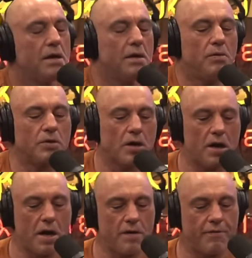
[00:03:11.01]
You were
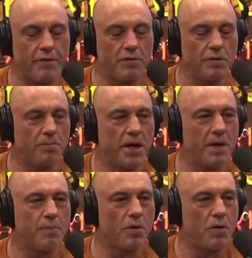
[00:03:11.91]
taught how to fold the
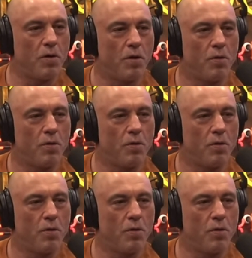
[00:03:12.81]
paper.